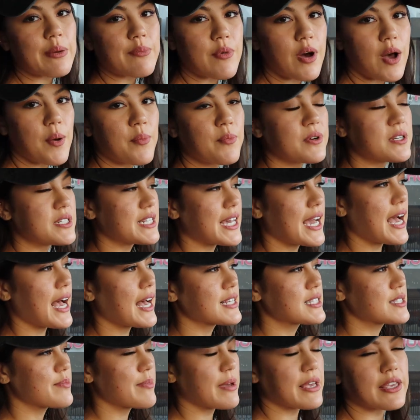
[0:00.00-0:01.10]
my mom would
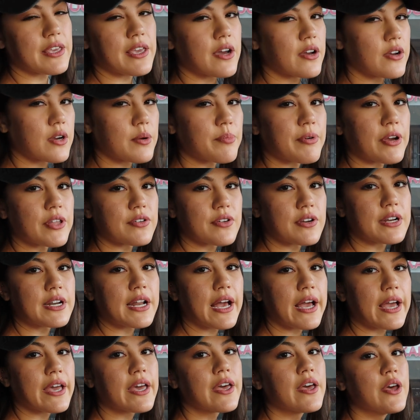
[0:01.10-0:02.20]
task my younger brother and
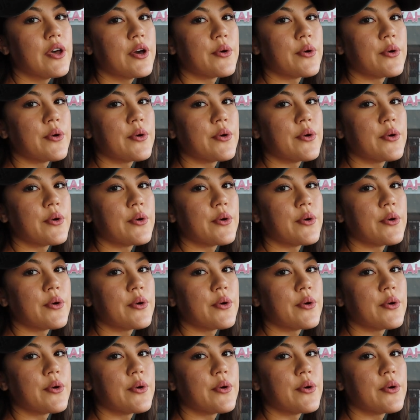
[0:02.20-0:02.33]
I